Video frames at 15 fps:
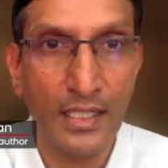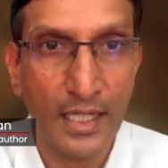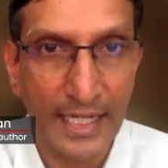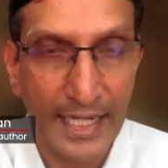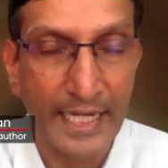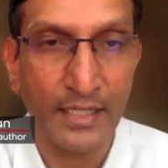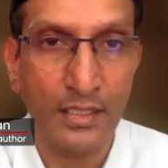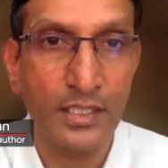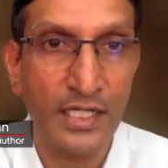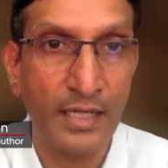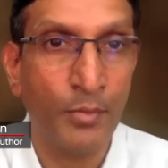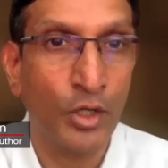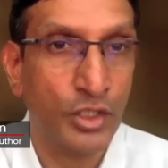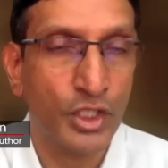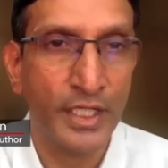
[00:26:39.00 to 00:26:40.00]
again
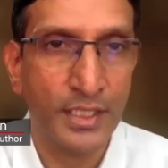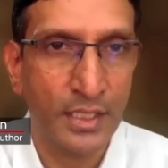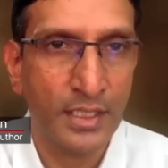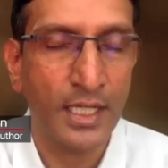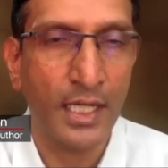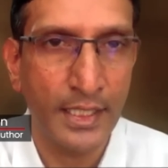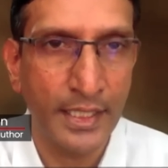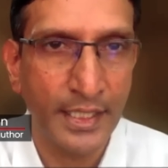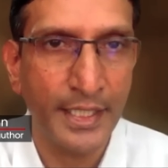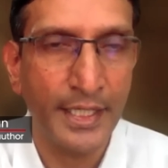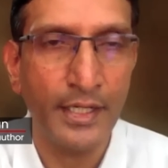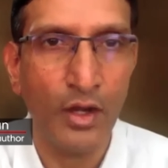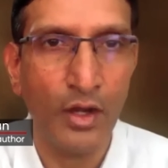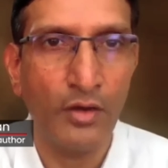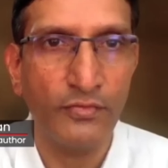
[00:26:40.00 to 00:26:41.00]
demonstrated a
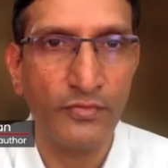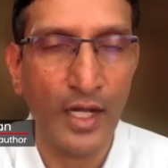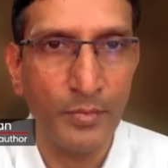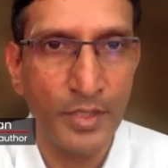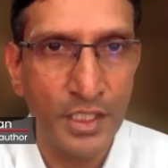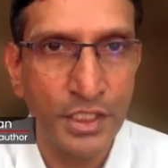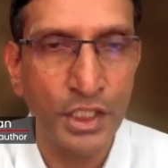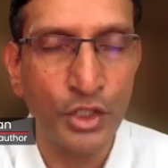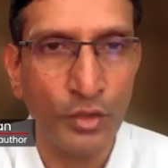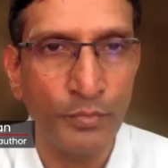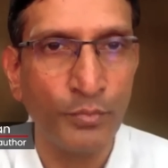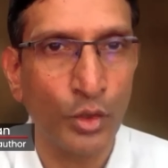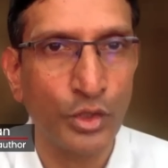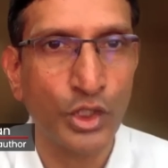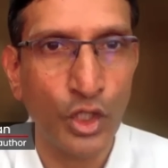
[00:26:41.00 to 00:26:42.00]
degree of ability to
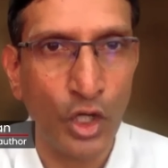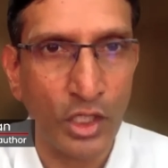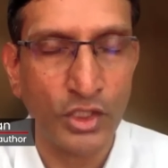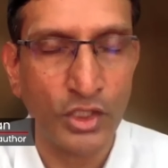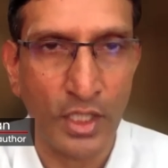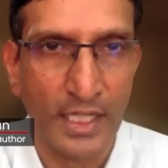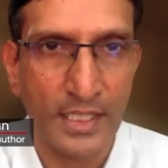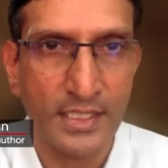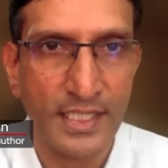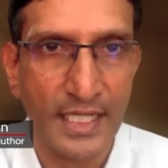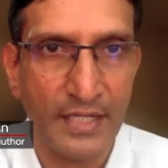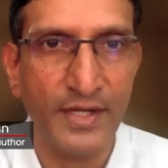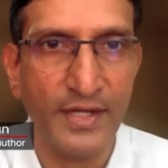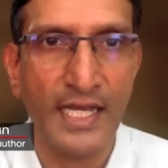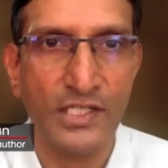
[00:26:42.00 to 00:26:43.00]
impose costs on us
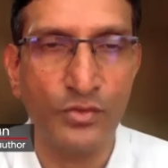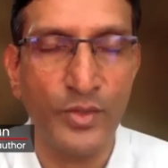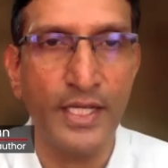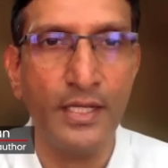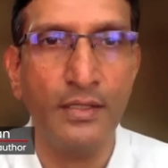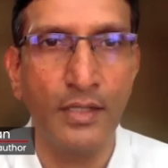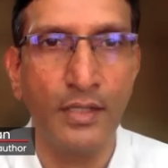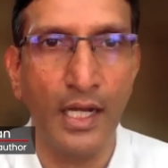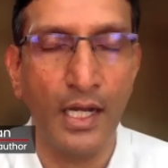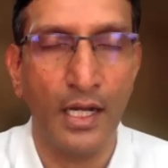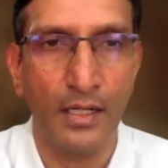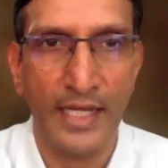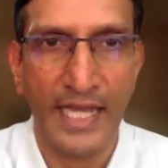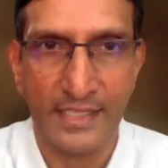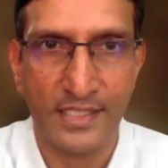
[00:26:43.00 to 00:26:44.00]
even as we
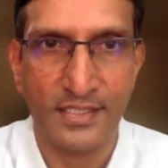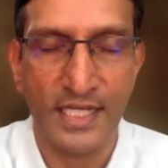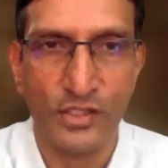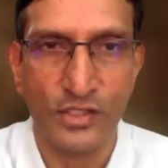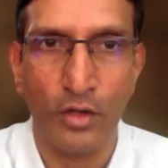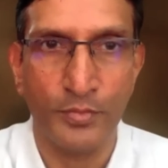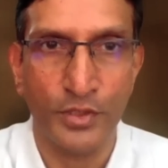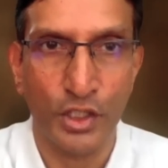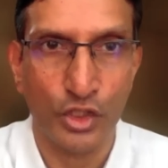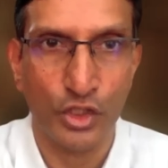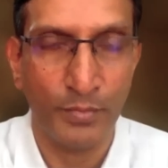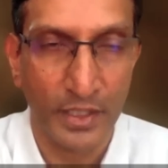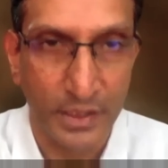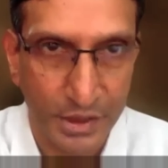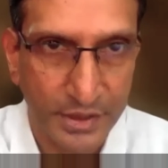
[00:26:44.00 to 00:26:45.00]
exercise options to
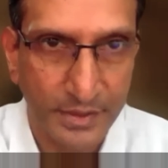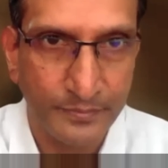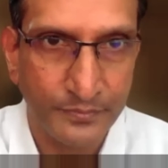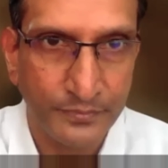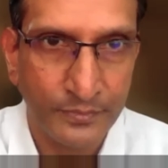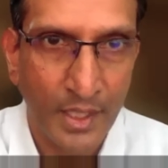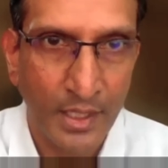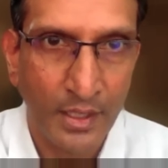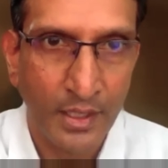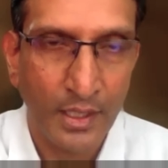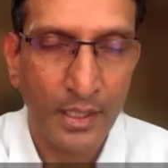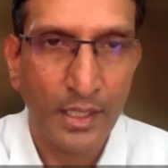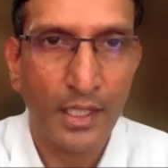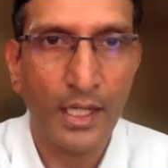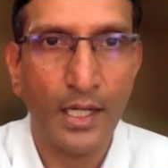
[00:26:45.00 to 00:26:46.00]
punish them.
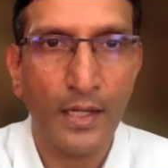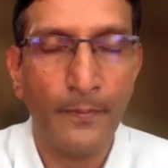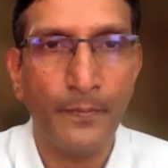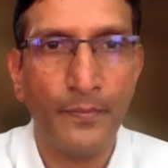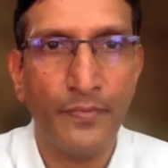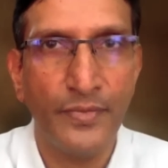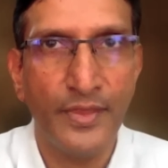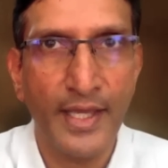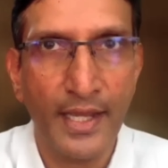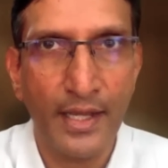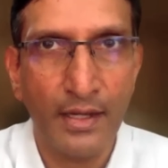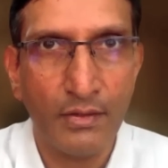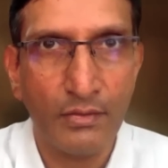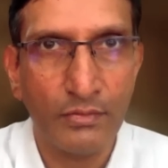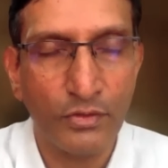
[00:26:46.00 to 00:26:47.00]

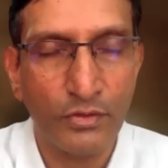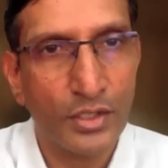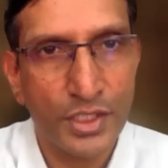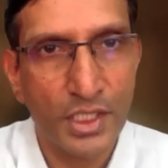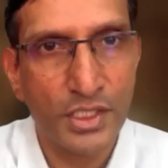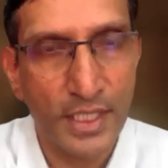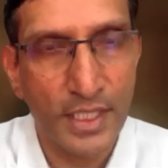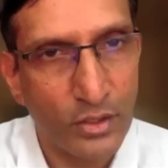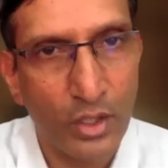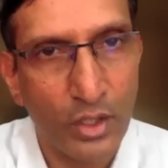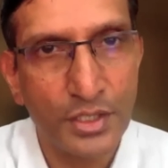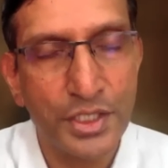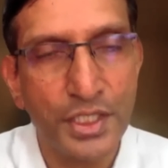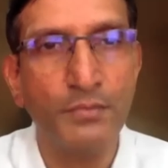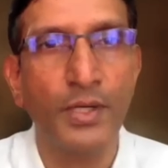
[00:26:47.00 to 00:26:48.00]
Their not just
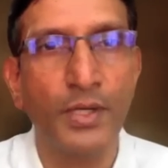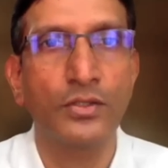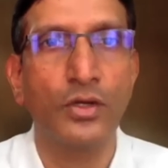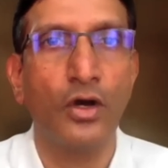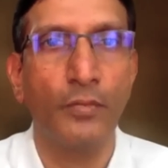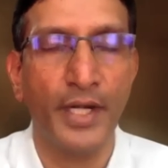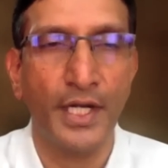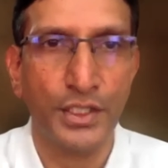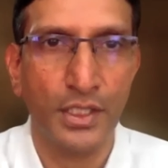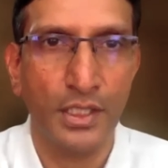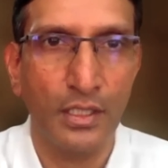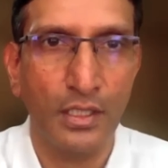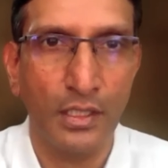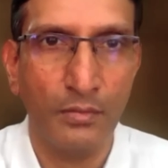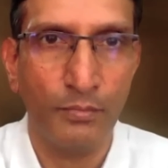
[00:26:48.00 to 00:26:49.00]
technology but
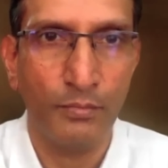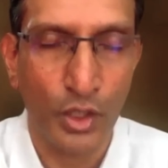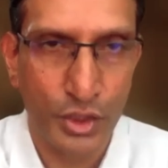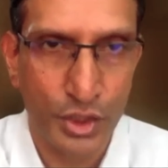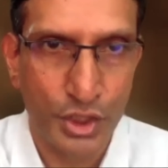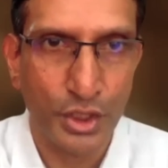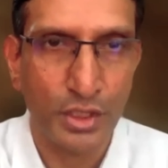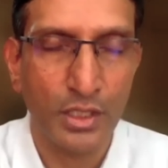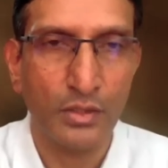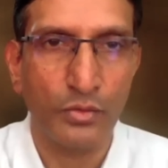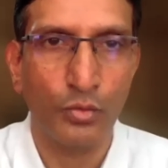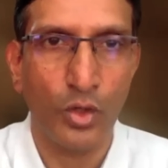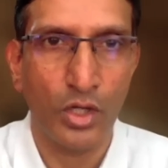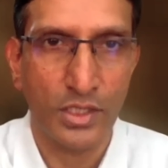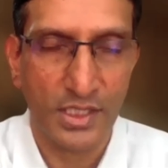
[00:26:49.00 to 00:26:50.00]
operational posture
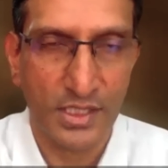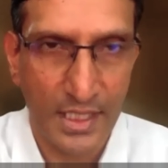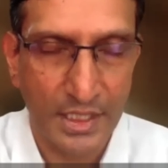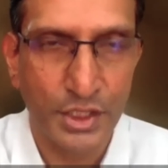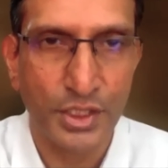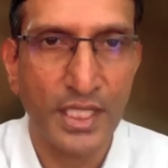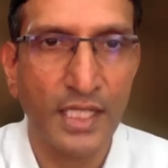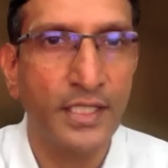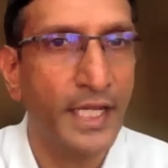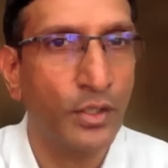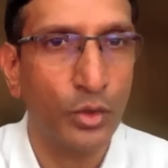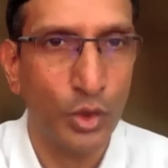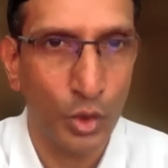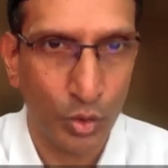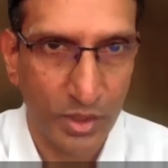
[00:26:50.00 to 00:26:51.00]
was such that they
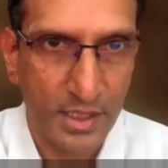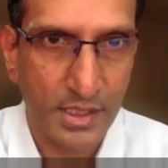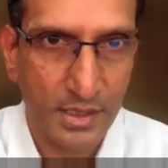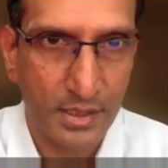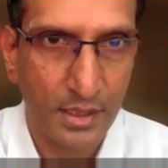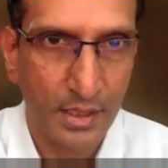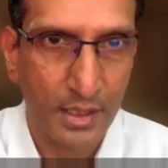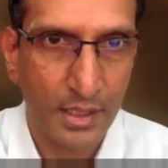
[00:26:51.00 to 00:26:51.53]
could do this.